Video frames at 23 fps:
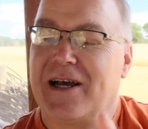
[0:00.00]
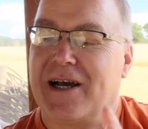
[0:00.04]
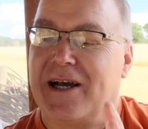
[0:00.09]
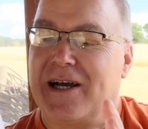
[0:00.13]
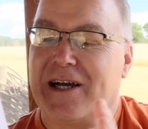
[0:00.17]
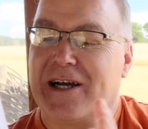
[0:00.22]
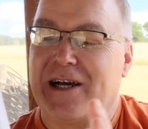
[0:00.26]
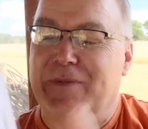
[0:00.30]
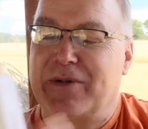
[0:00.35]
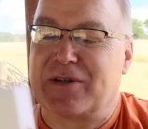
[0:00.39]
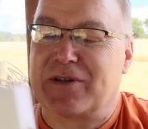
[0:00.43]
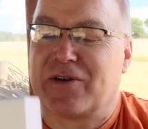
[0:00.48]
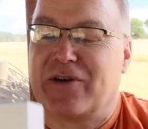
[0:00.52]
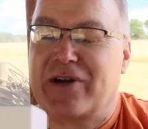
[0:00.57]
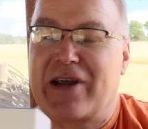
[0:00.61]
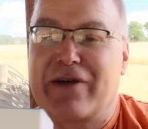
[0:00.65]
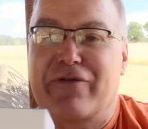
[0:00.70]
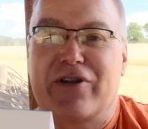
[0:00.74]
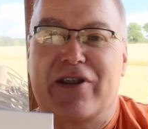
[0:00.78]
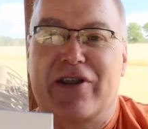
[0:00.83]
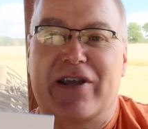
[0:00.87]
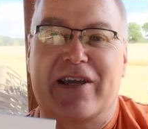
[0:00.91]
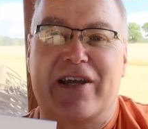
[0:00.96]
It's got
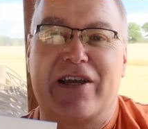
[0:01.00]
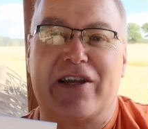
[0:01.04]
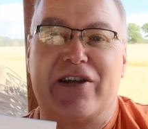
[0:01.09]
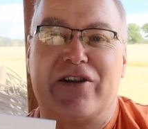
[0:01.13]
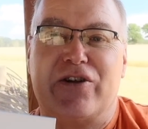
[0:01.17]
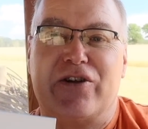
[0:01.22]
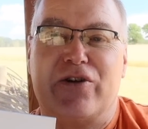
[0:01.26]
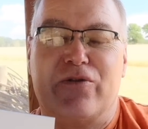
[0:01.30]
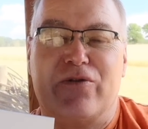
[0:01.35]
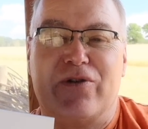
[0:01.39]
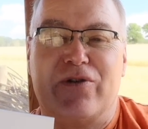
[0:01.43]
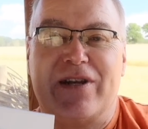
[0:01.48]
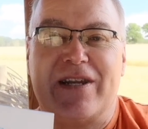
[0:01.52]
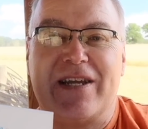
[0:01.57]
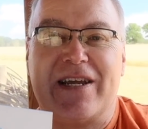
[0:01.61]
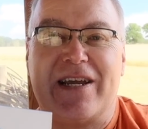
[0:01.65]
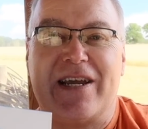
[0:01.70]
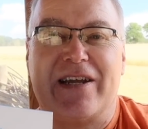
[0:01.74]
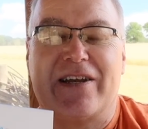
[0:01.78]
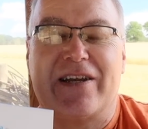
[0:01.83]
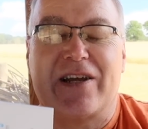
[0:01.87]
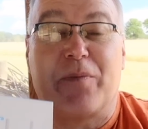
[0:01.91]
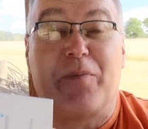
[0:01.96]
everything in you
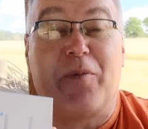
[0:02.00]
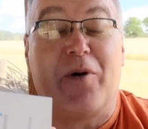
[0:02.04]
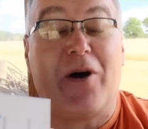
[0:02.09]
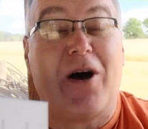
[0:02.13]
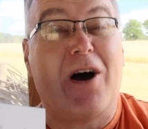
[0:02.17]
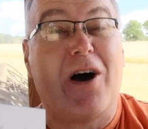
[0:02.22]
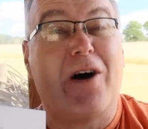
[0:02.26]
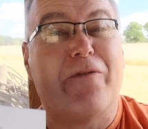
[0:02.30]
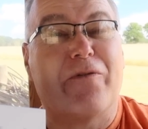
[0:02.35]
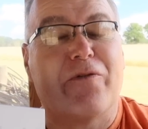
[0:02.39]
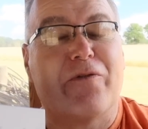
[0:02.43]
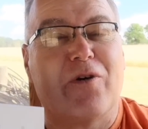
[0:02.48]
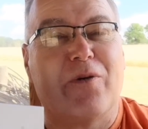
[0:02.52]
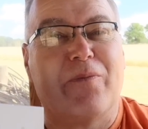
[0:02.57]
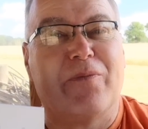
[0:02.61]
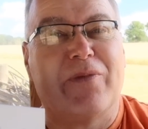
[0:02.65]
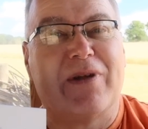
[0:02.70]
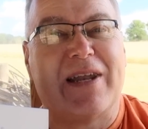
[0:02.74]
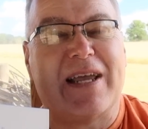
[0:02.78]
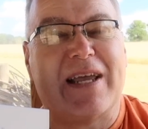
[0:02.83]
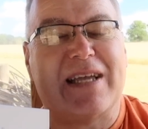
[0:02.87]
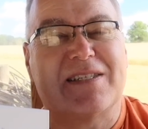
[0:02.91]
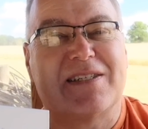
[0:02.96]
need apart
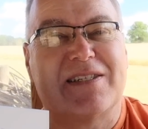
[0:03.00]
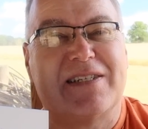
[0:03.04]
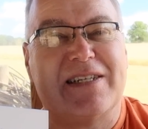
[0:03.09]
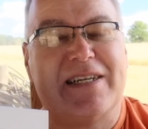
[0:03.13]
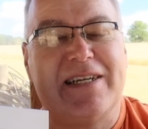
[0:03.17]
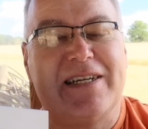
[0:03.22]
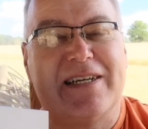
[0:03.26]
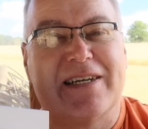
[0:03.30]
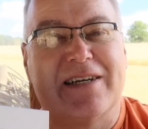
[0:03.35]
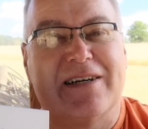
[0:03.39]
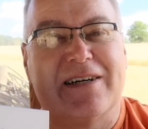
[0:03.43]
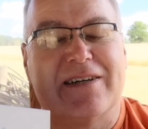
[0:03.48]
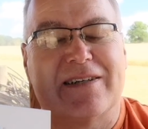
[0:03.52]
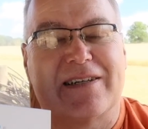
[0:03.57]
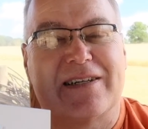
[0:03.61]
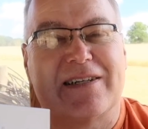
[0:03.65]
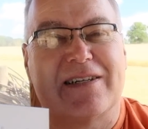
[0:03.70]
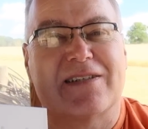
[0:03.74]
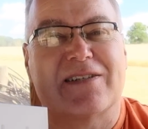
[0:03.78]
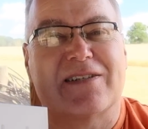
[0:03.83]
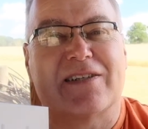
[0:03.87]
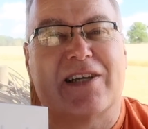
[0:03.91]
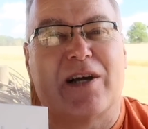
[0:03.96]
from an SD card.
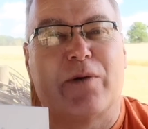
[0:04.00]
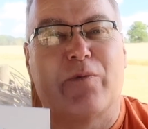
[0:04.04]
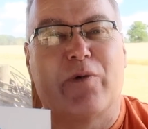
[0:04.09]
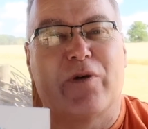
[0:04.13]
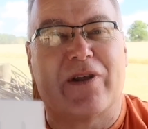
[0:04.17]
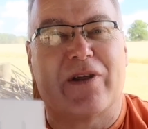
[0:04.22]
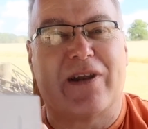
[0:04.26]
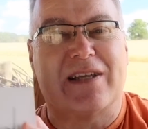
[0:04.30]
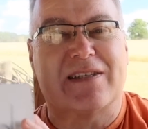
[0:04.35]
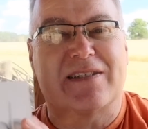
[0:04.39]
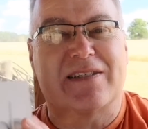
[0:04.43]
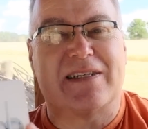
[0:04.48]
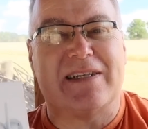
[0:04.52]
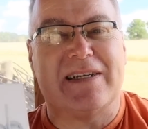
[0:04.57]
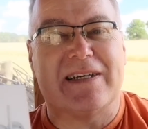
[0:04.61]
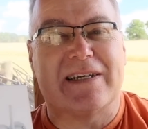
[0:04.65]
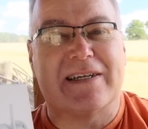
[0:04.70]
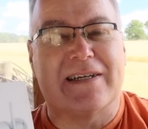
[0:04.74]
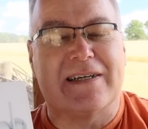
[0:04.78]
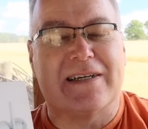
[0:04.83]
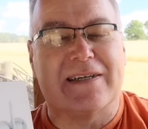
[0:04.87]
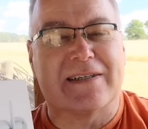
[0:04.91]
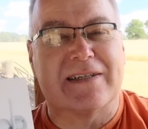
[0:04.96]
It doesn't come with an
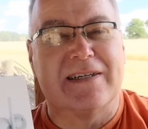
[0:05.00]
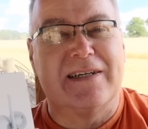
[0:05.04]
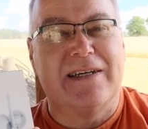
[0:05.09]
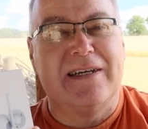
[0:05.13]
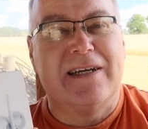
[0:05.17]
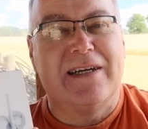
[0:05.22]
SD card,